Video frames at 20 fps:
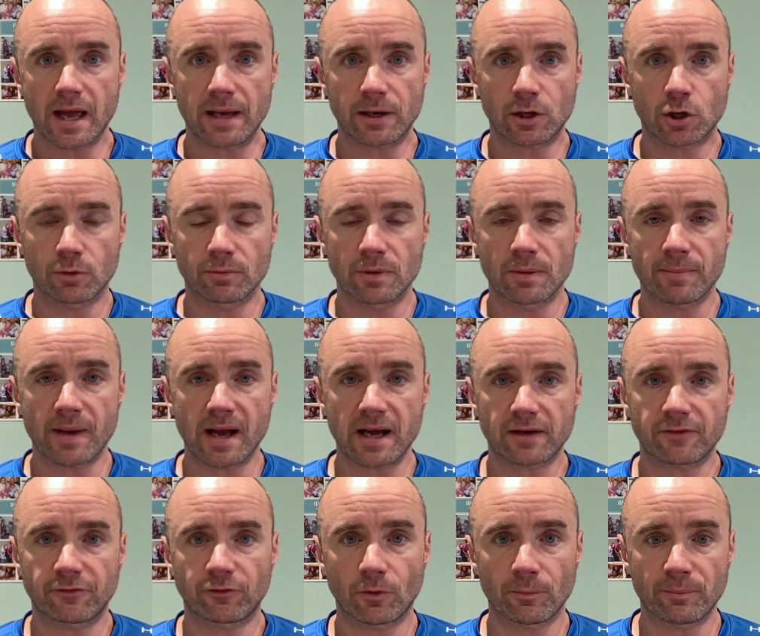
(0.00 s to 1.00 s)
coming
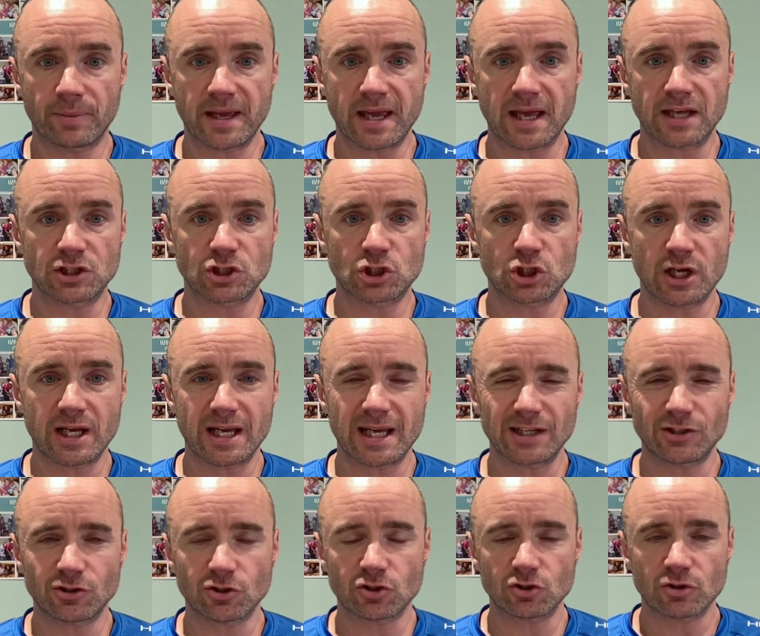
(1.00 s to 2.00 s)
back from
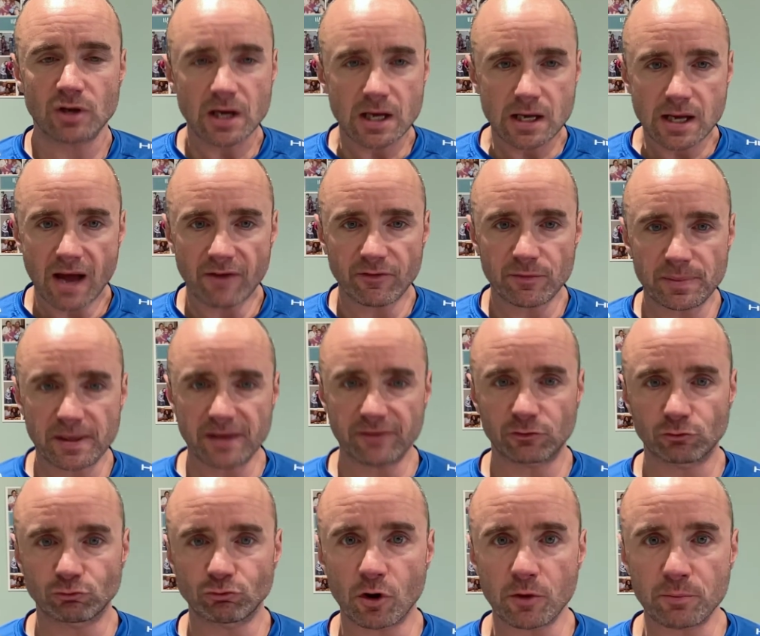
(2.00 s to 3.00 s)
PSG. Just have a bit of
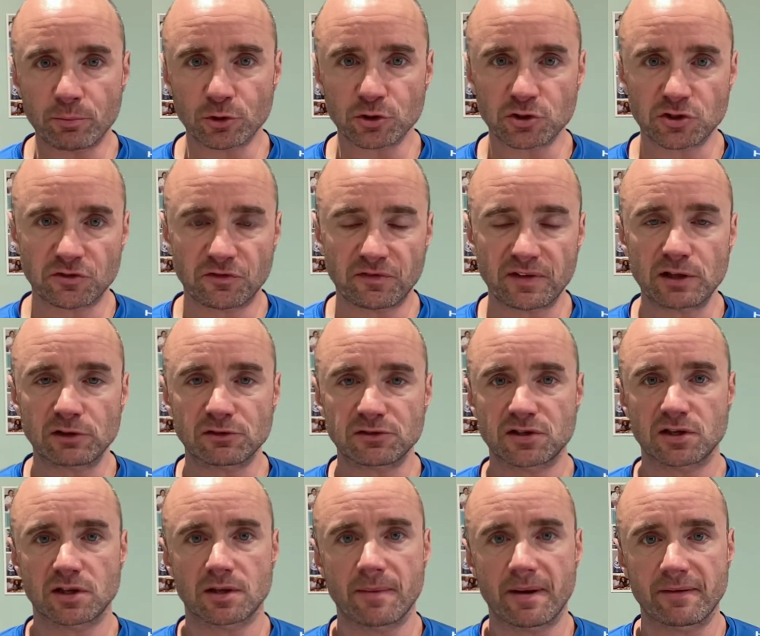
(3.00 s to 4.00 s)
a robust feel
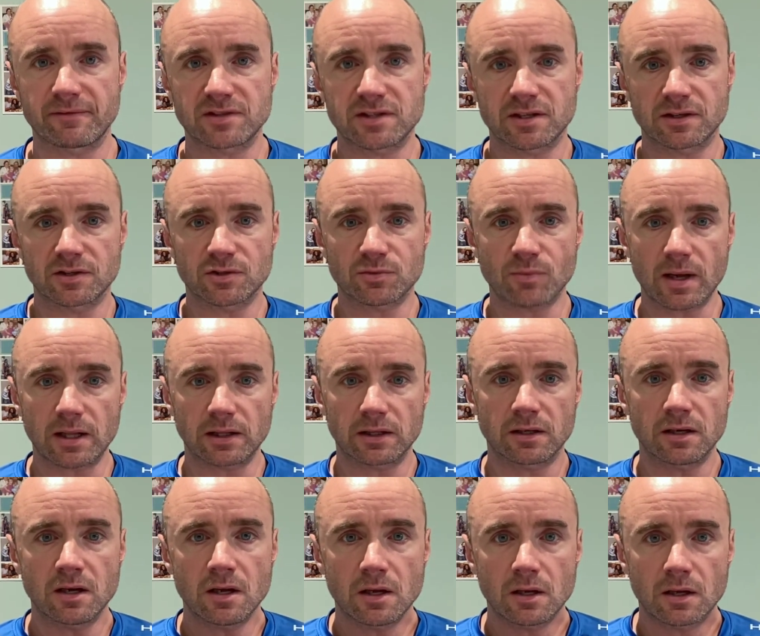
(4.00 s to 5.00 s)
to them, Everton, as well.
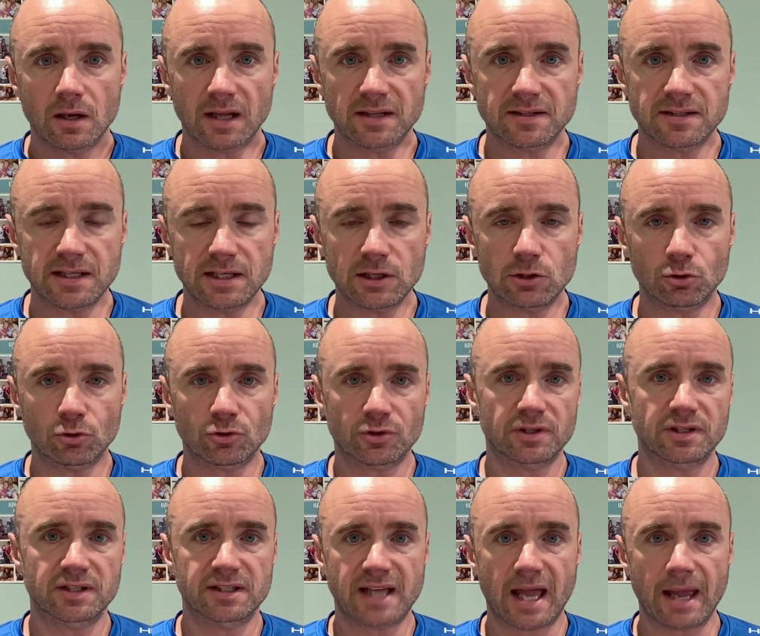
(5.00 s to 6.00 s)
And Anthony
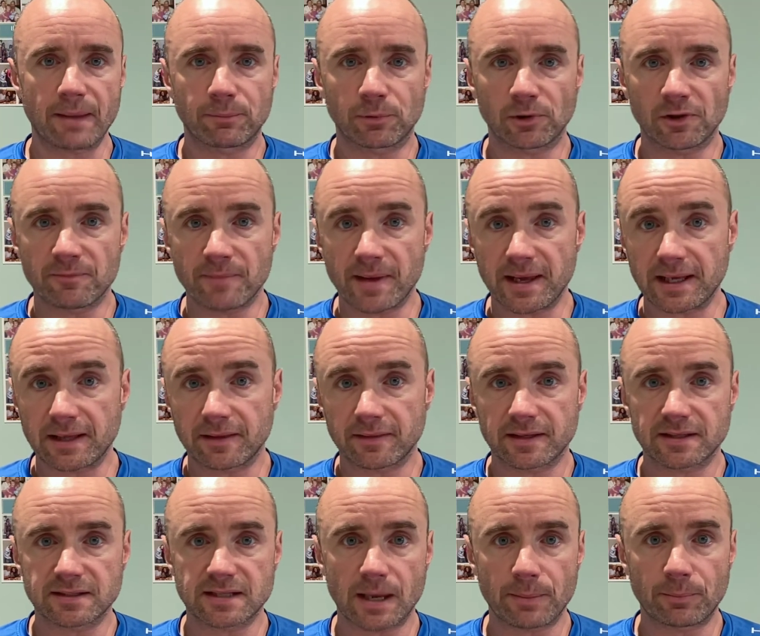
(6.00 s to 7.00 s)
Gordon is capable of making
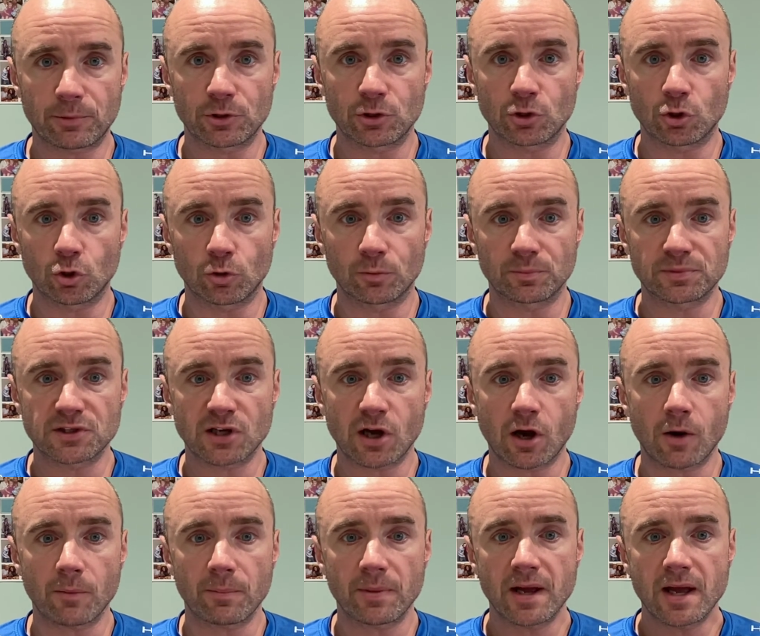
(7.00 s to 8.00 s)
things happen up
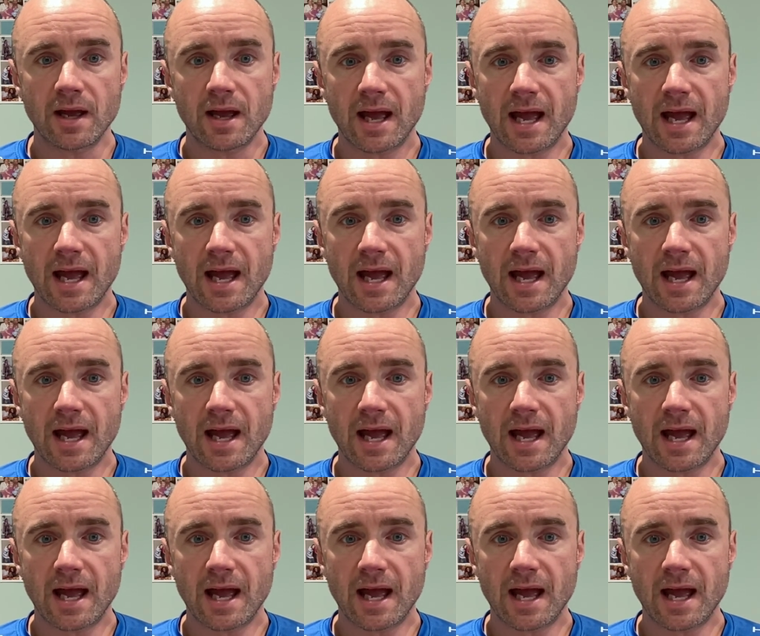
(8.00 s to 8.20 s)
top.